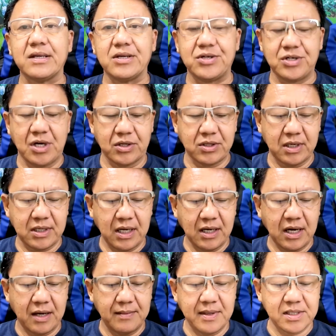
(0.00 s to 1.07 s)
Shout out to
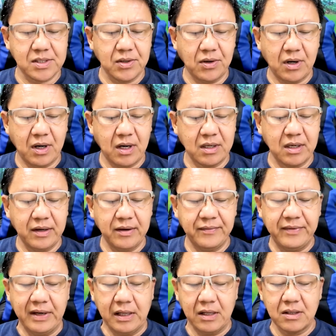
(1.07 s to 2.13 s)
God bless to Honey
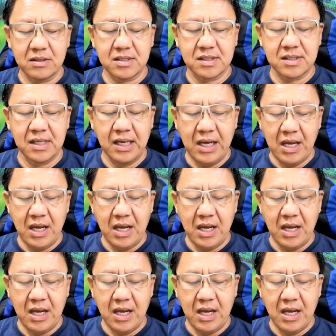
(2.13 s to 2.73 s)
Villos,